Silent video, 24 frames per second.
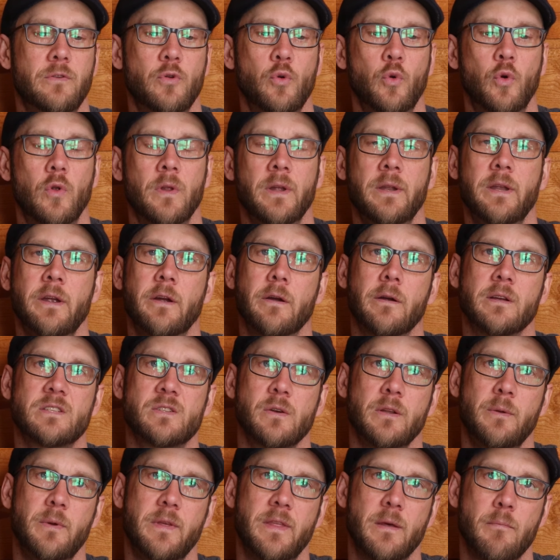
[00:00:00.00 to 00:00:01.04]
tool in here is
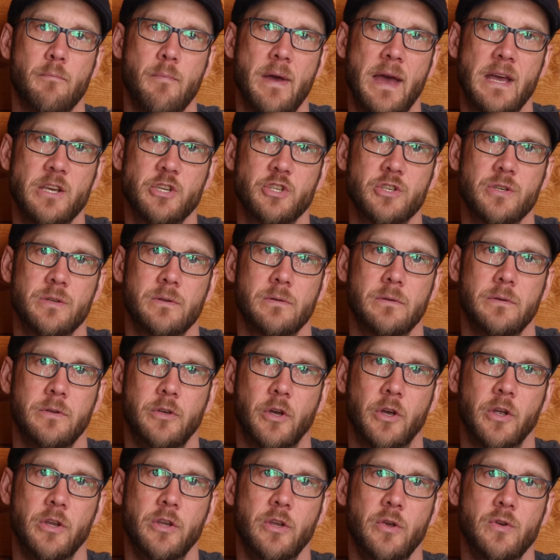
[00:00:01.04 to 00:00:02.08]
going to be the mesh.
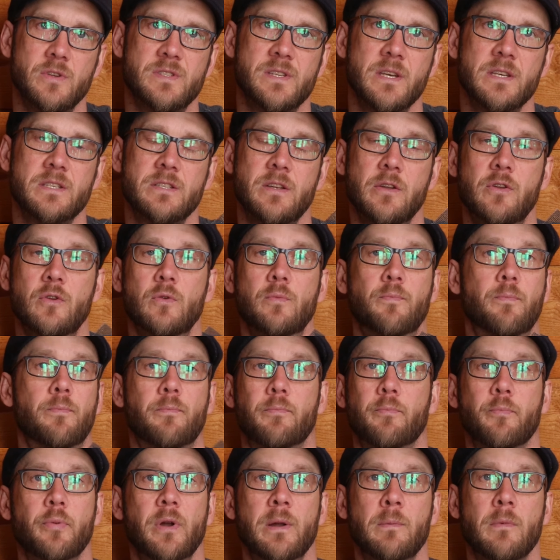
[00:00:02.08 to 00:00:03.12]
You can use this to do
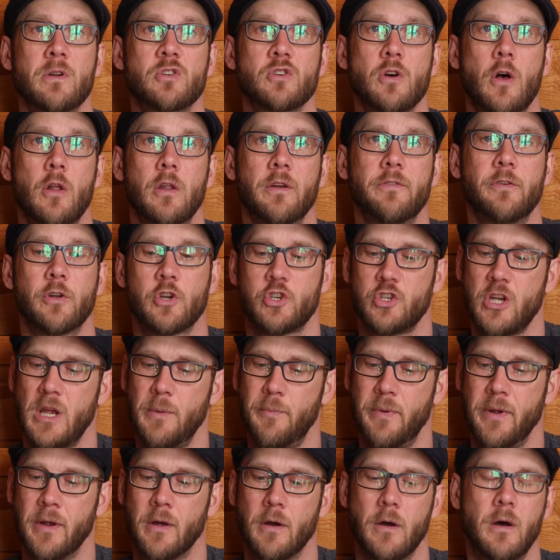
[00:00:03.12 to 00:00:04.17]
pretty much all of your
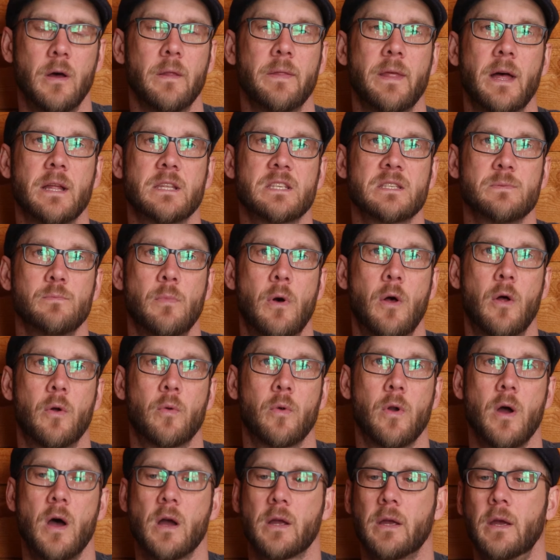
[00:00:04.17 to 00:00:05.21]
shaping on that
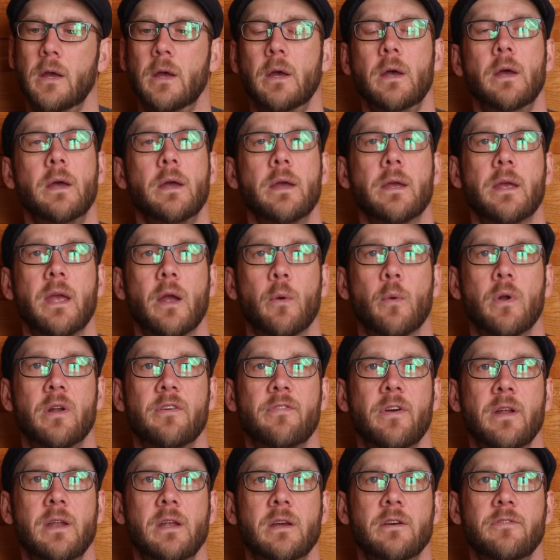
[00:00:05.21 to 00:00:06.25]
small rock. Get
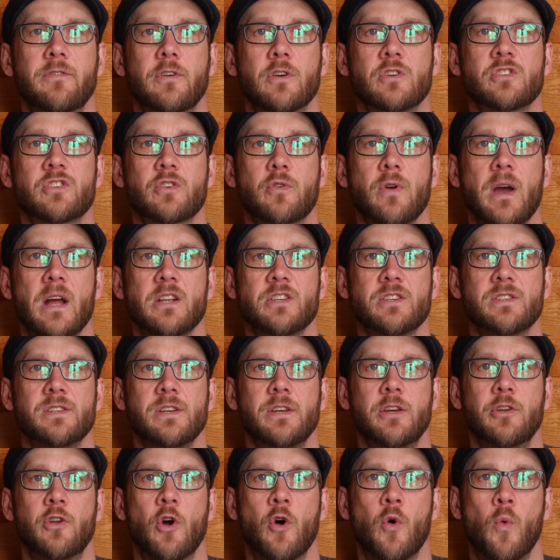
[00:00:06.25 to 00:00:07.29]
rid of any of your scratches
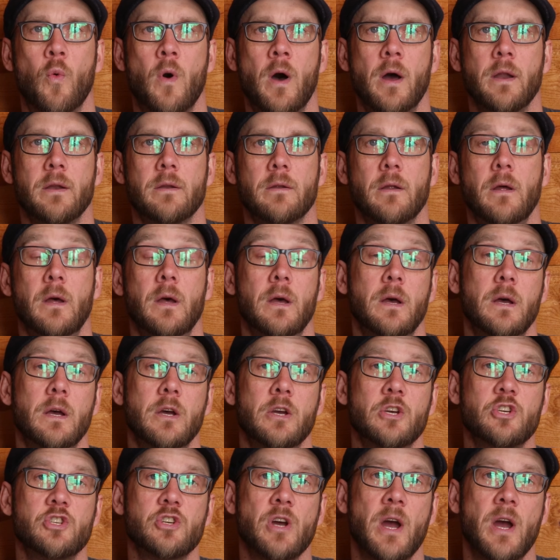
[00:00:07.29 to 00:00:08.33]
that you don't want.
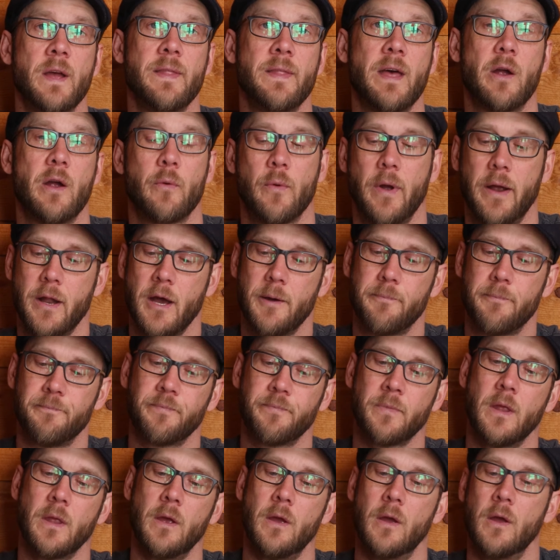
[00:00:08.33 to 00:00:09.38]
Shine that right
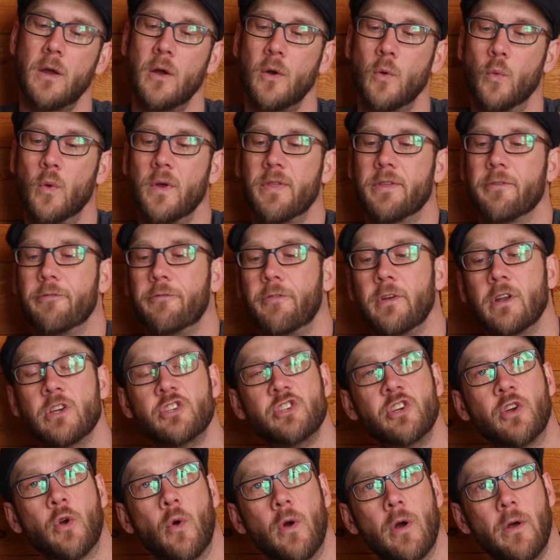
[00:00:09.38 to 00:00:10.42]
up with the
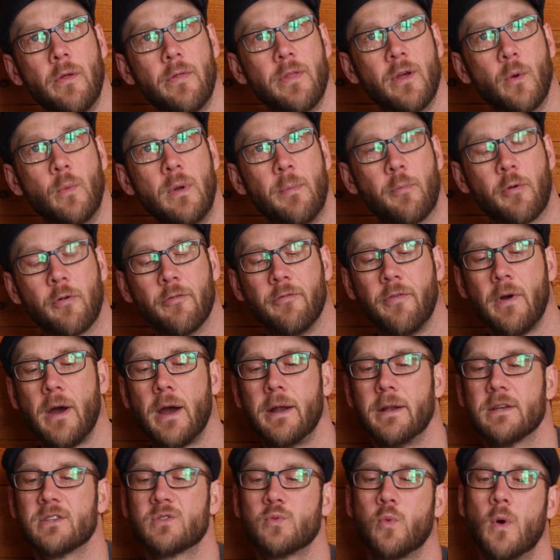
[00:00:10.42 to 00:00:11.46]
finishing oil that we
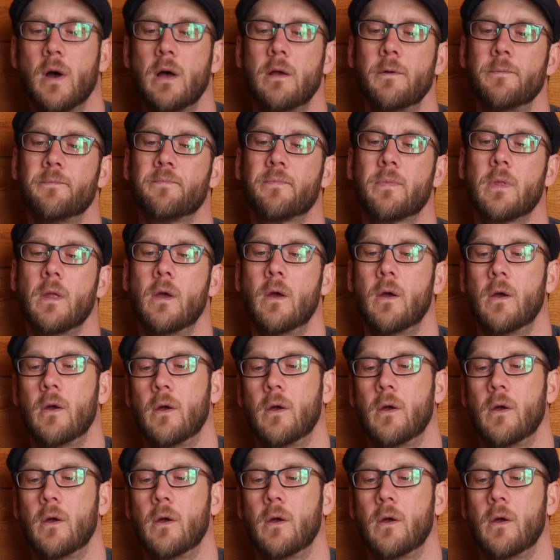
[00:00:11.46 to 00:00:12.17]
provide as well.